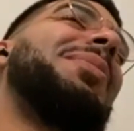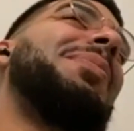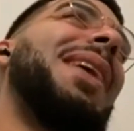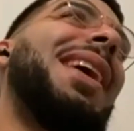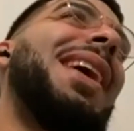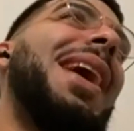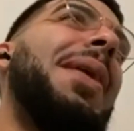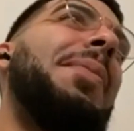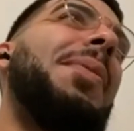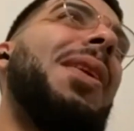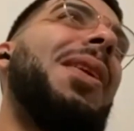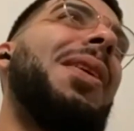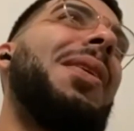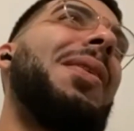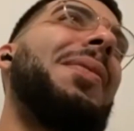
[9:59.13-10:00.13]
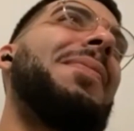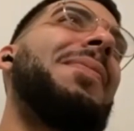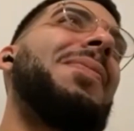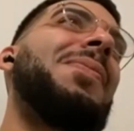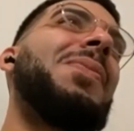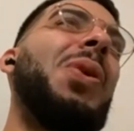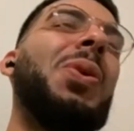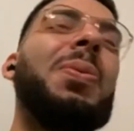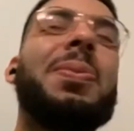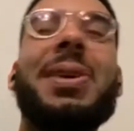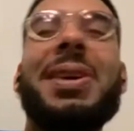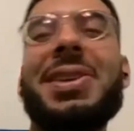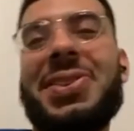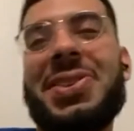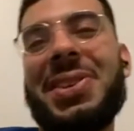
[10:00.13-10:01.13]
my guy
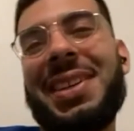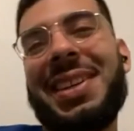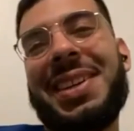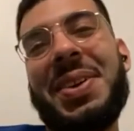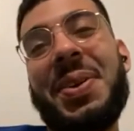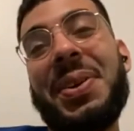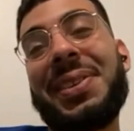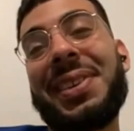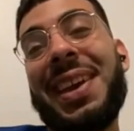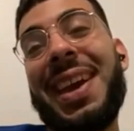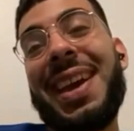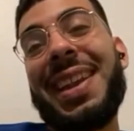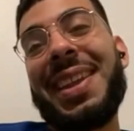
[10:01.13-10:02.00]
Goldrich. He was saying